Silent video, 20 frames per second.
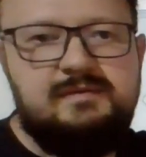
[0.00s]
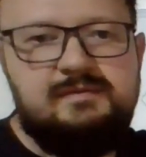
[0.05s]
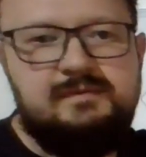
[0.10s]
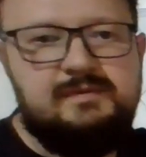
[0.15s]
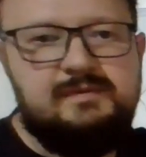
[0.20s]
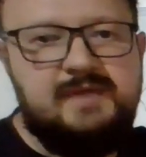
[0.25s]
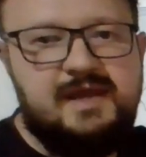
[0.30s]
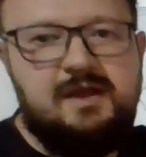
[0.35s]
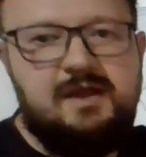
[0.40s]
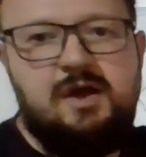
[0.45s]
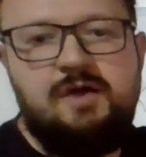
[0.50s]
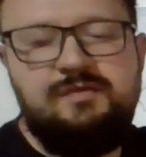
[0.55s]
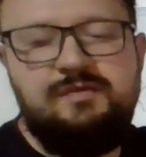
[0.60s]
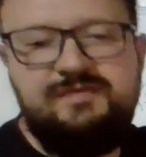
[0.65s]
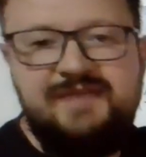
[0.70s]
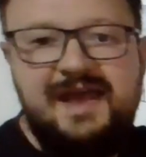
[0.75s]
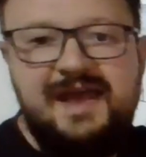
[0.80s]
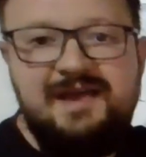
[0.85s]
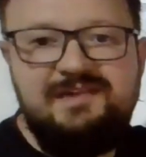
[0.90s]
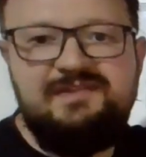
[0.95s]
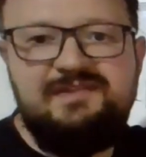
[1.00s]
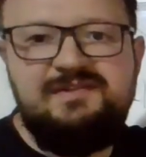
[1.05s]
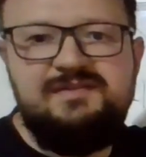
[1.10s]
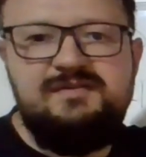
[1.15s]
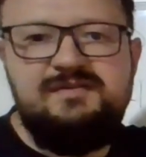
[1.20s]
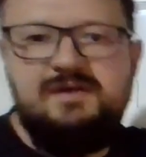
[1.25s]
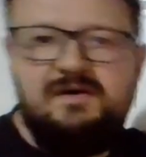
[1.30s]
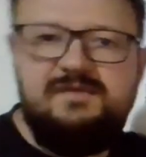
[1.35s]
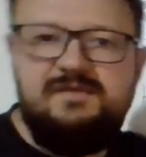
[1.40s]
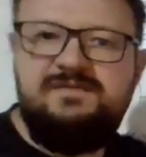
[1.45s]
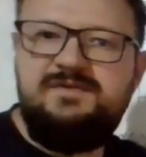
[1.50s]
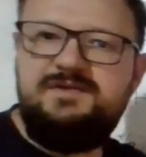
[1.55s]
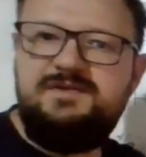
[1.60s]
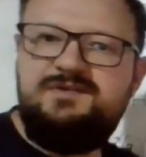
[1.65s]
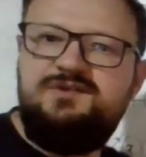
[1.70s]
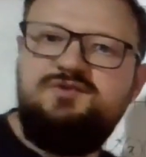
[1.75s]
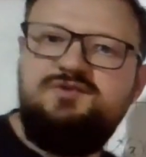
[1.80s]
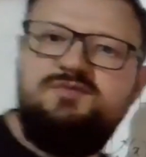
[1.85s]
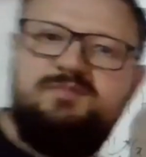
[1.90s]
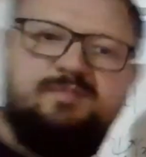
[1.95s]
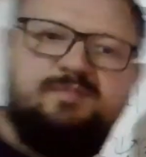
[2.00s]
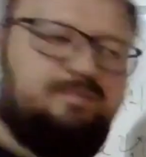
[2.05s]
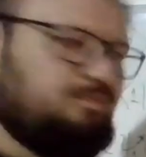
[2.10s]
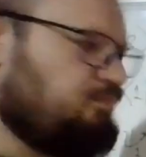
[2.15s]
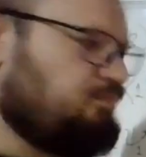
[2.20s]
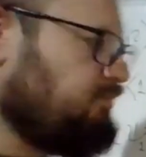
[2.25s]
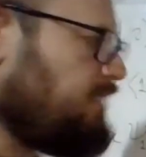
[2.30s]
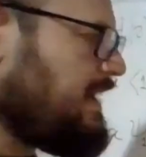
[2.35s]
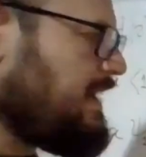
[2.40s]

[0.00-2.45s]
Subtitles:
the context of a 2 by